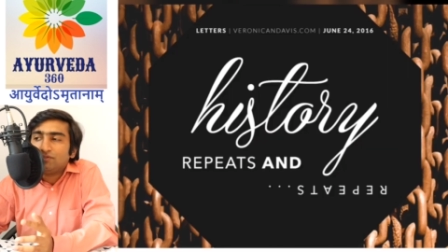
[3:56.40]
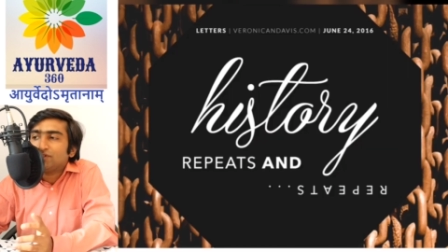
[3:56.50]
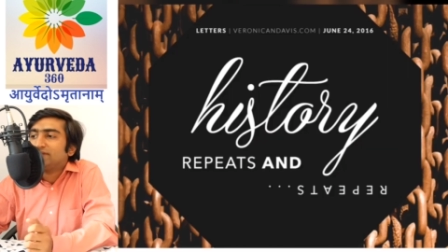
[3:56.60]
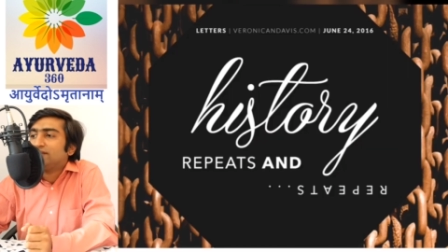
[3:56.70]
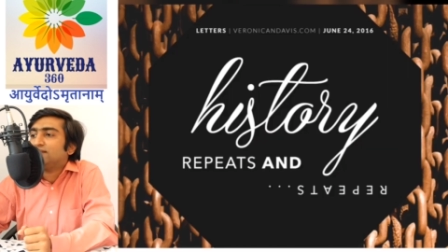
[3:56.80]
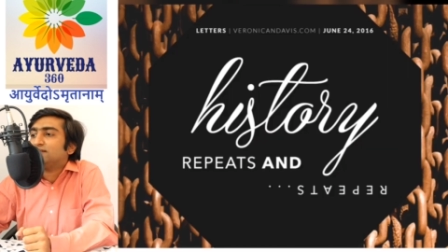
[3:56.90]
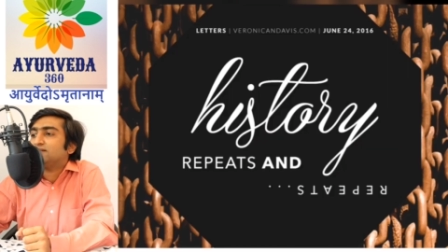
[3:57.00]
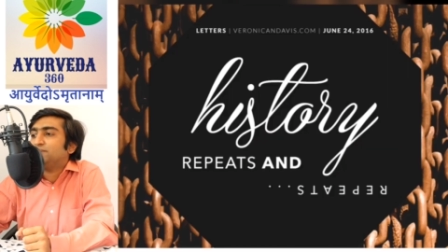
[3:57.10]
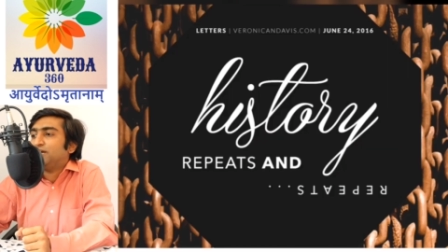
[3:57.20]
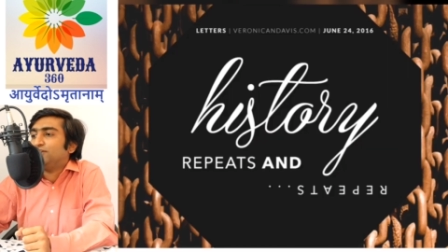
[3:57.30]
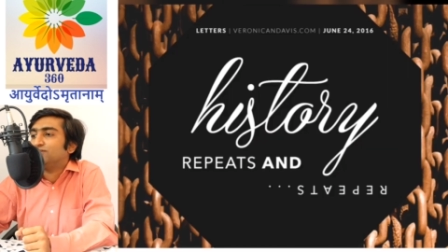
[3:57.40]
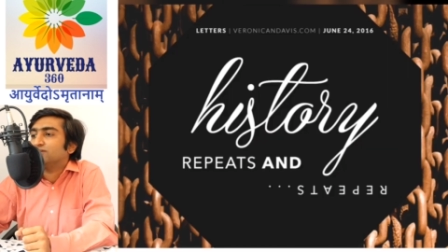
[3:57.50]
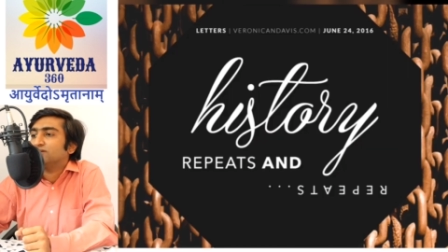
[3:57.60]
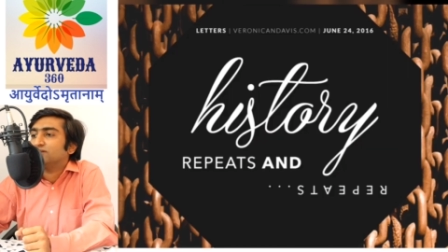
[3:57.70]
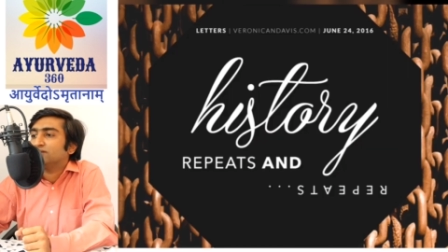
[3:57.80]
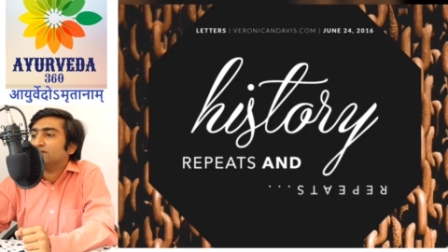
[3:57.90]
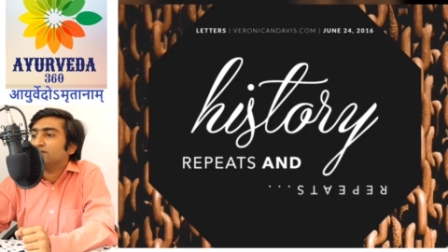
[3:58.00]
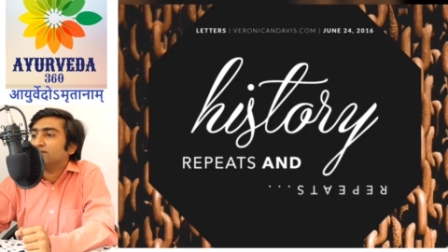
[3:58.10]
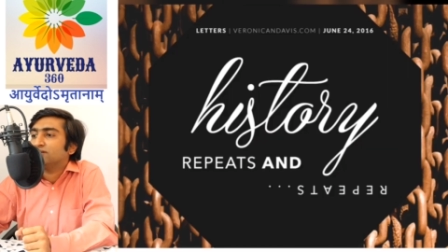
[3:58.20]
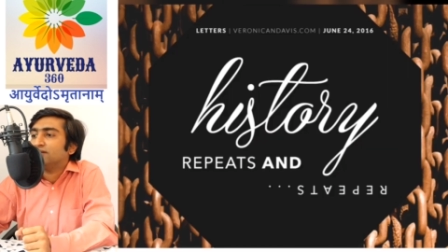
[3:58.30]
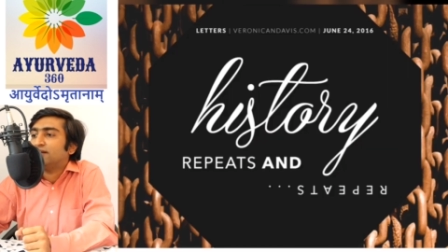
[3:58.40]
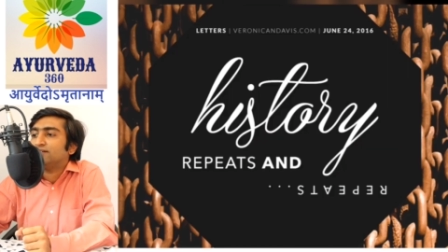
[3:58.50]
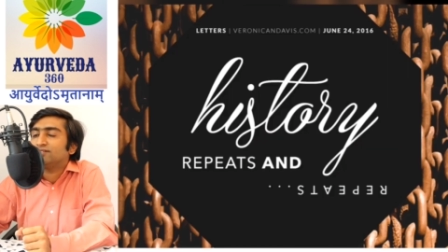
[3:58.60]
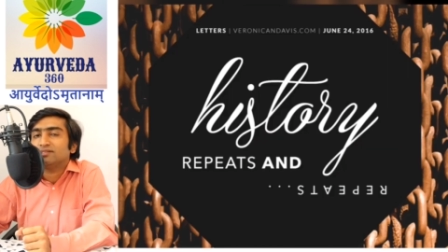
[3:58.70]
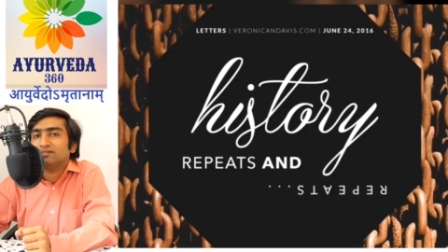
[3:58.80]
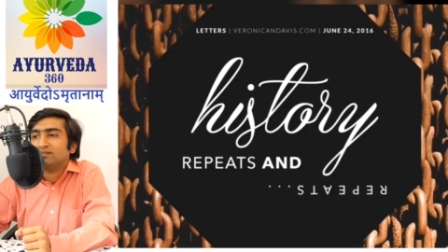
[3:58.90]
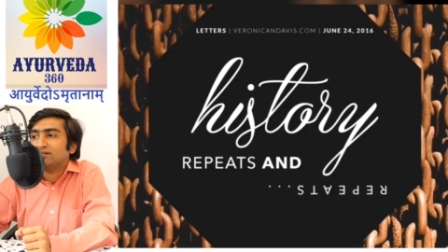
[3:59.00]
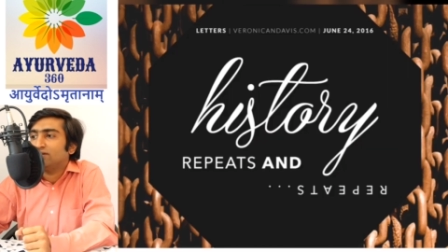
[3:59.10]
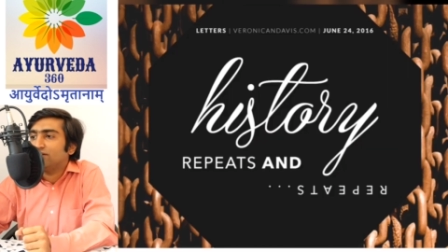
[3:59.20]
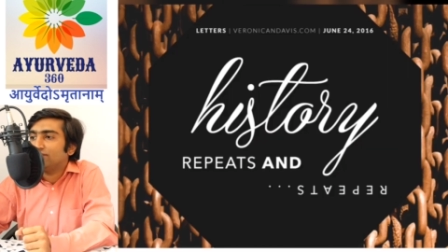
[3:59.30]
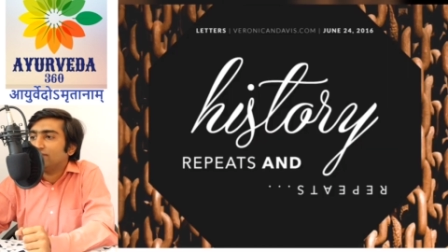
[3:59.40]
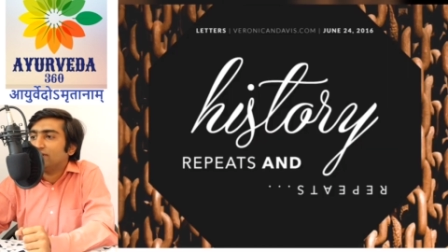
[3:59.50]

if you see this image, that is of